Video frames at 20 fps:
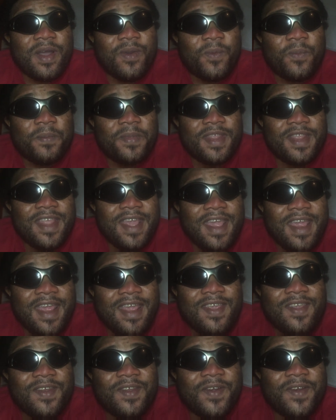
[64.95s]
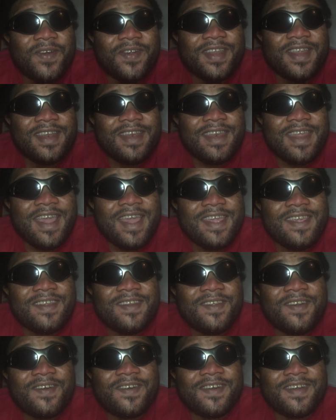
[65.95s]
And the day you know
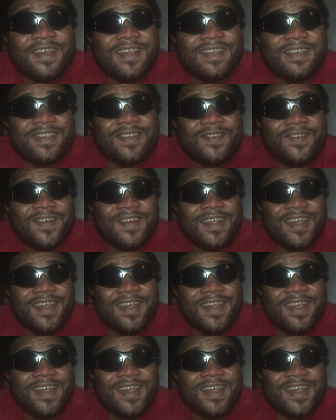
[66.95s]
is